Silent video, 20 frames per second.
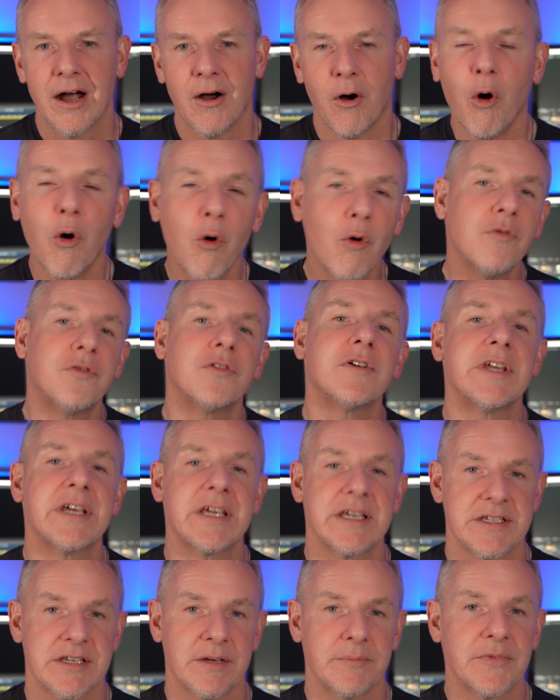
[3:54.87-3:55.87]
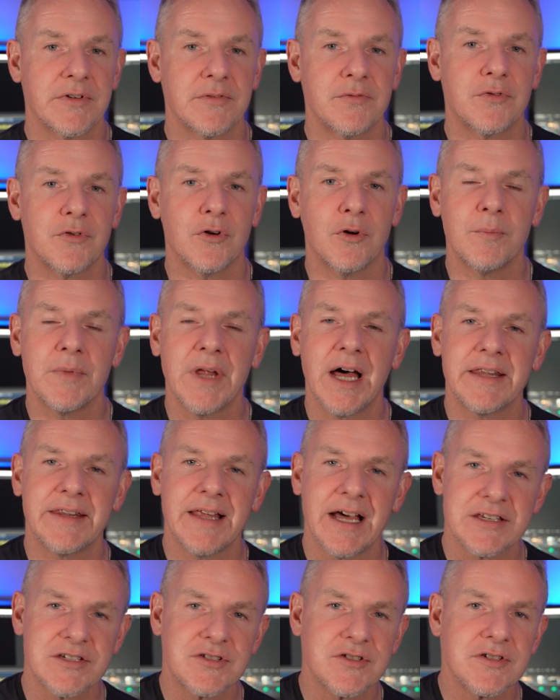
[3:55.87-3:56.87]
hopefully you get something from that.
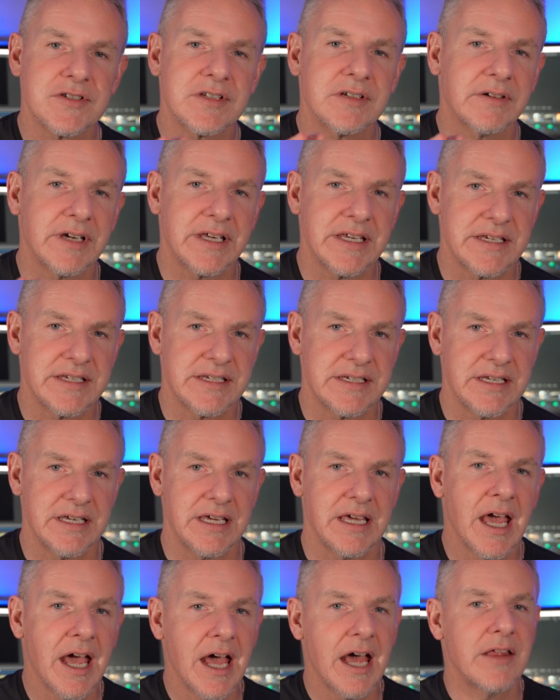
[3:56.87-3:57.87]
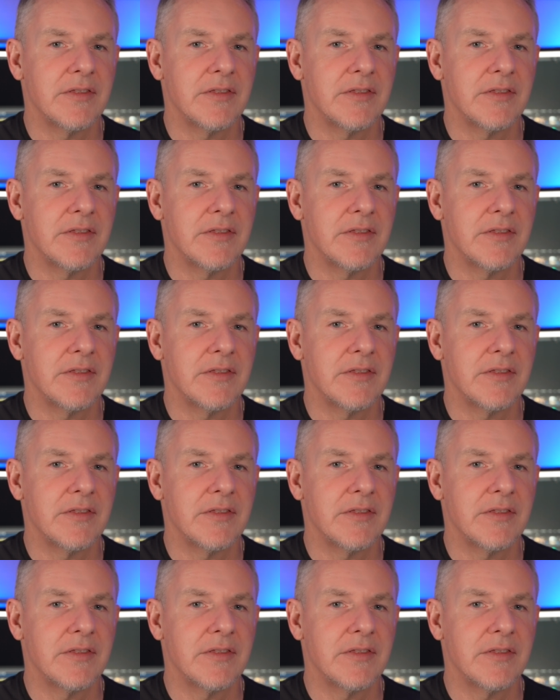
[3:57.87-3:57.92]
That's just to let you see